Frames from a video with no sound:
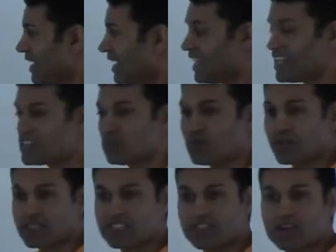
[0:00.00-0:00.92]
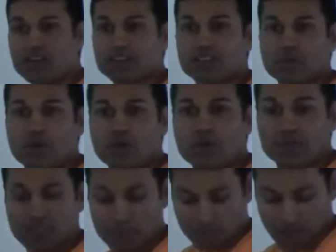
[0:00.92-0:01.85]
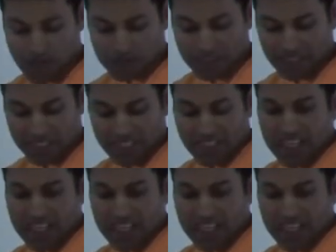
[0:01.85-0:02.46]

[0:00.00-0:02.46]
it is what is called on probably